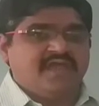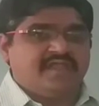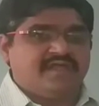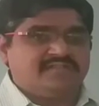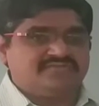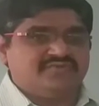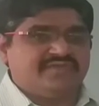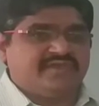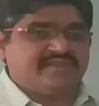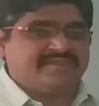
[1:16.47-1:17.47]
and also
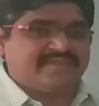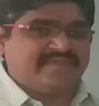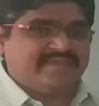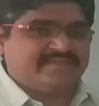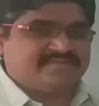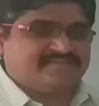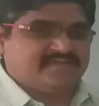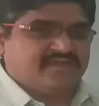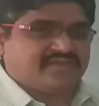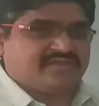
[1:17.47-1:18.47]
here creates
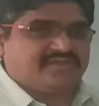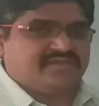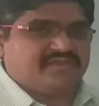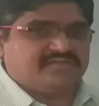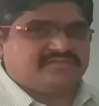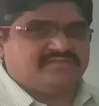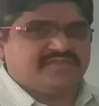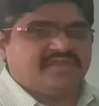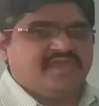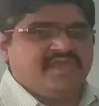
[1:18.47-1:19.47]

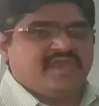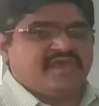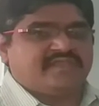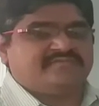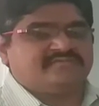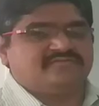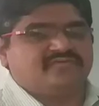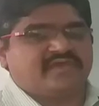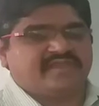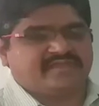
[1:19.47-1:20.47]
the
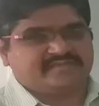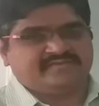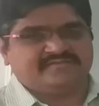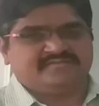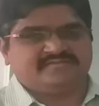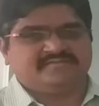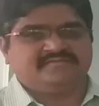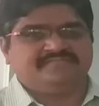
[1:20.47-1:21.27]
recessive characters